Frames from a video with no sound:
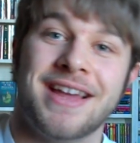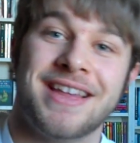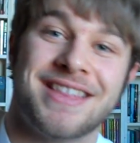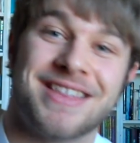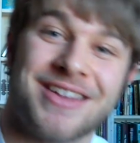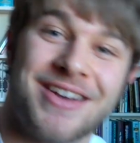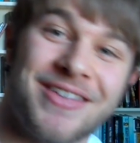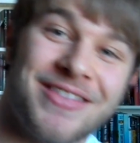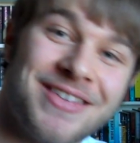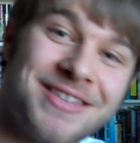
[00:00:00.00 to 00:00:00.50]
I
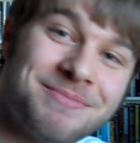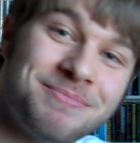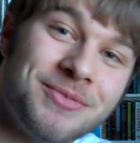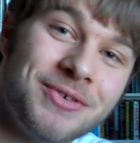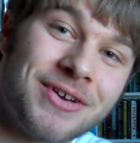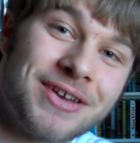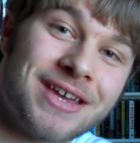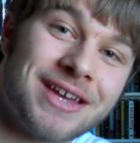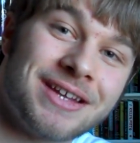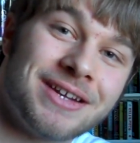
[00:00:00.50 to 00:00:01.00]
saw this
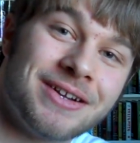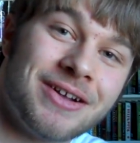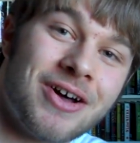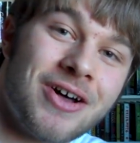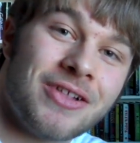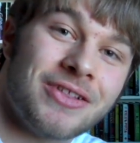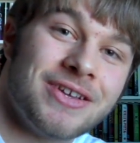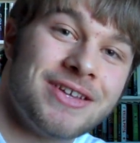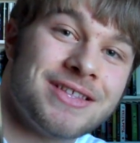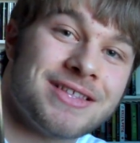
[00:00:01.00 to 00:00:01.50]
book at
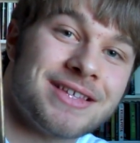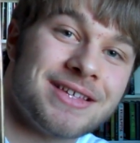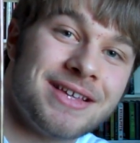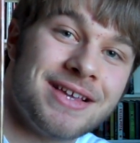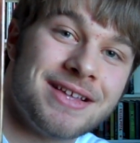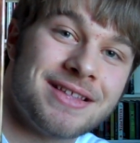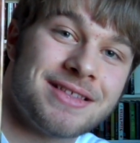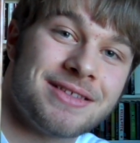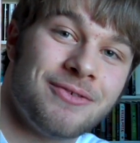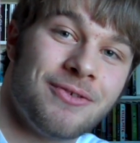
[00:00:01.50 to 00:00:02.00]
Ollie's.
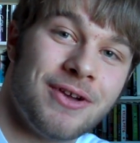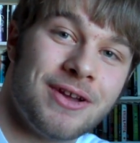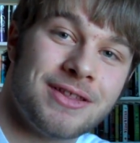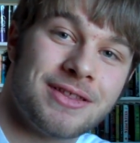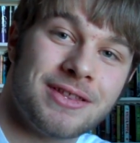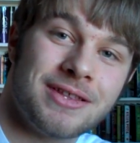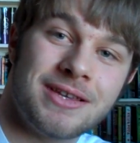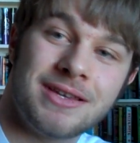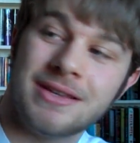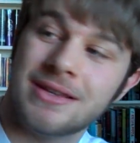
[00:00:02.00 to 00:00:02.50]
It's
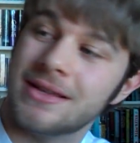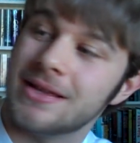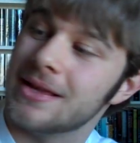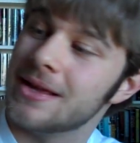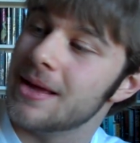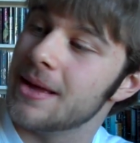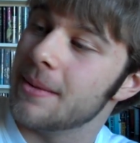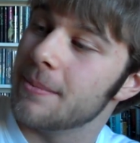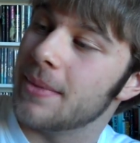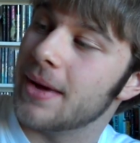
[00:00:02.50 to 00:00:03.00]
Graceling
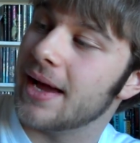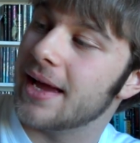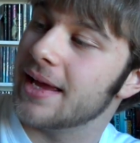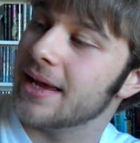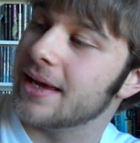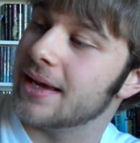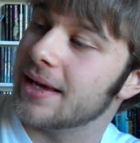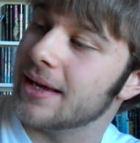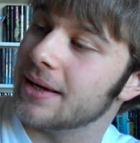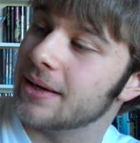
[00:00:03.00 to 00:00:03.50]
by
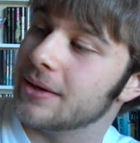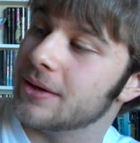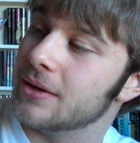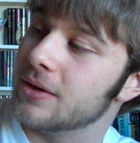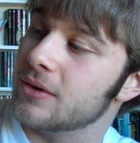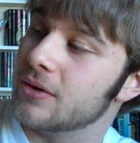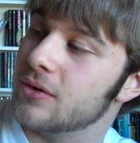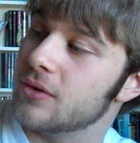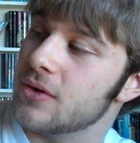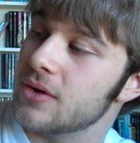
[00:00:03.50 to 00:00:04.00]
uh,
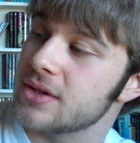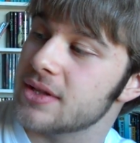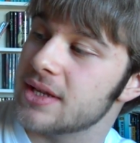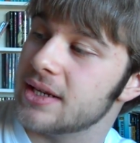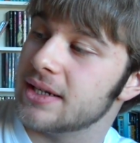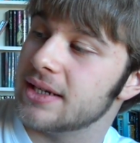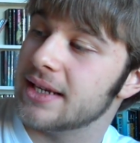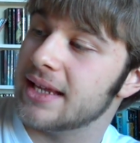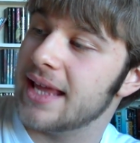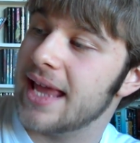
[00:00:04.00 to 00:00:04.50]

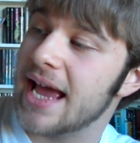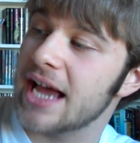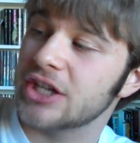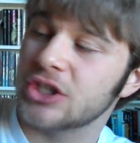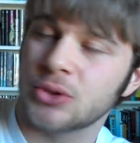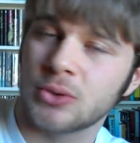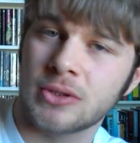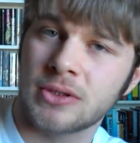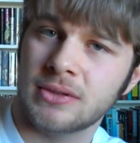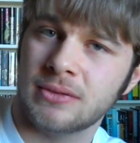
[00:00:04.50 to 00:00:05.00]
Kristin
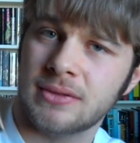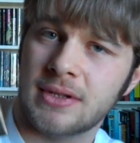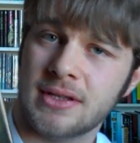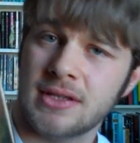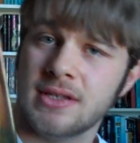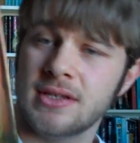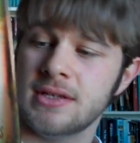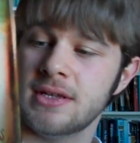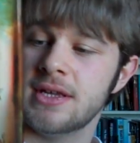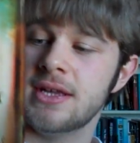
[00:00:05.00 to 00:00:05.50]
Cashore, I
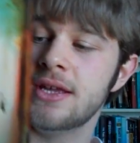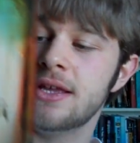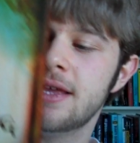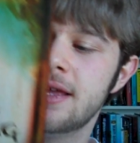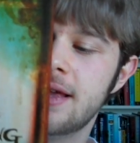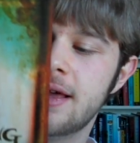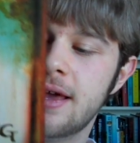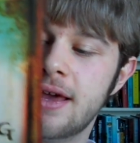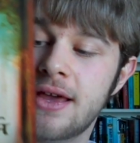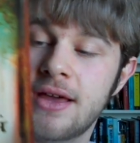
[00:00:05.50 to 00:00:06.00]
think.
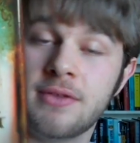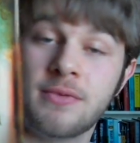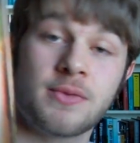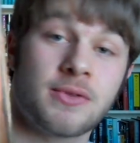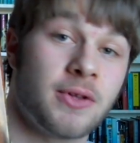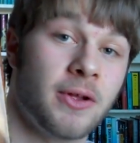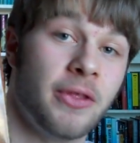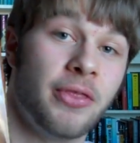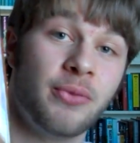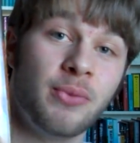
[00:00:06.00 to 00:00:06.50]
Uh, this
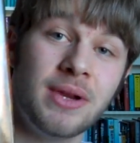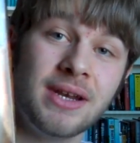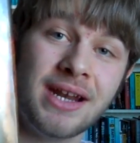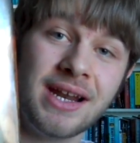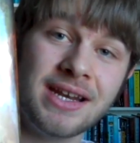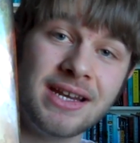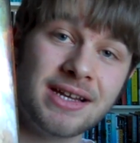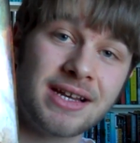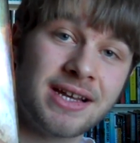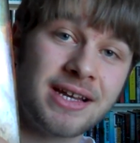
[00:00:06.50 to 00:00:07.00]
was only three
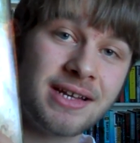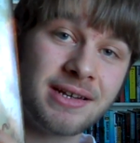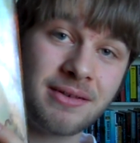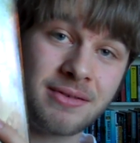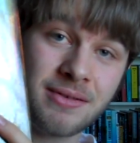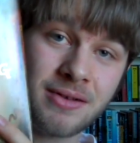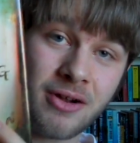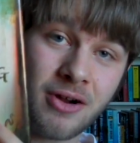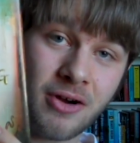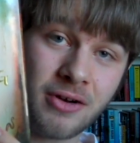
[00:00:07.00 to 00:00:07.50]
ninety
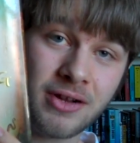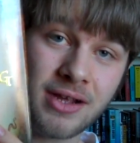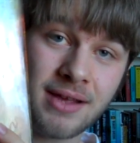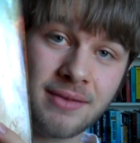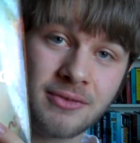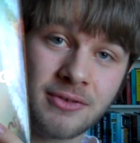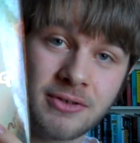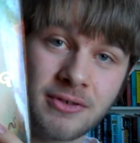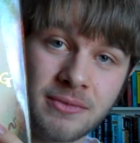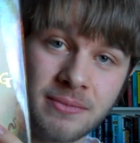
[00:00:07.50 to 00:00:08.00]
nine
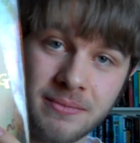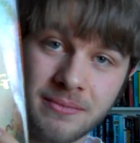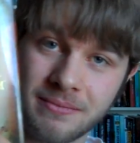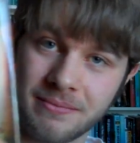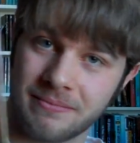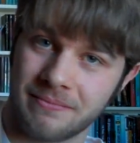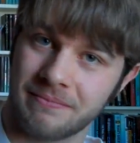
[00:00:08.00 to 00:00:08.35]
hardcover,